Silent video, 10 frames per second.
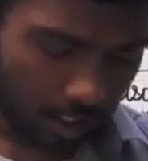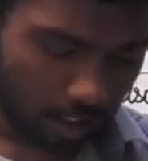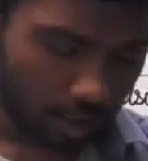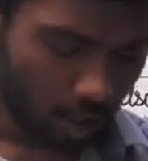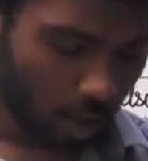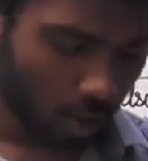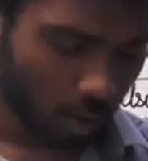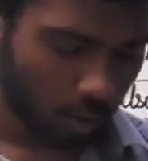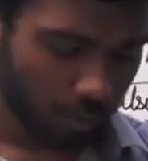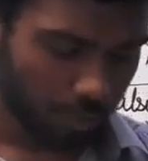
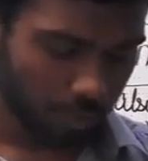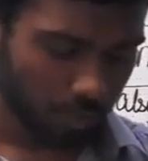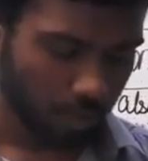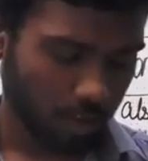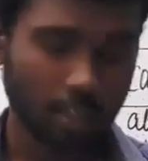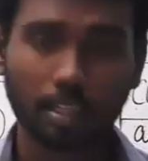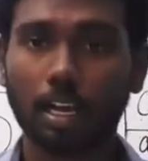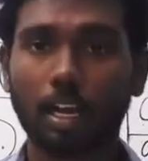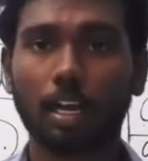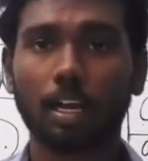So
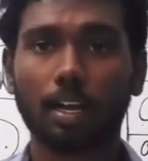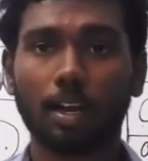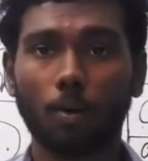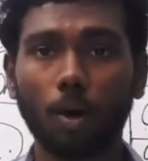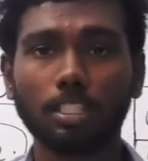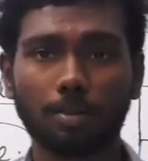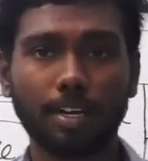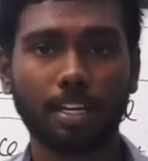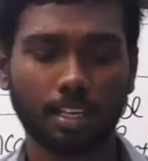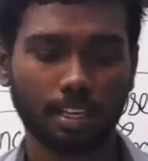what is the
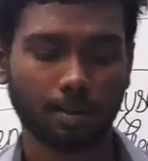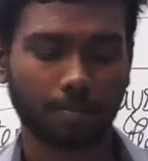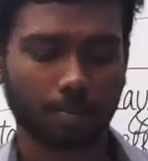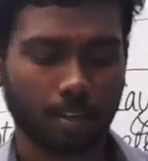meaning here?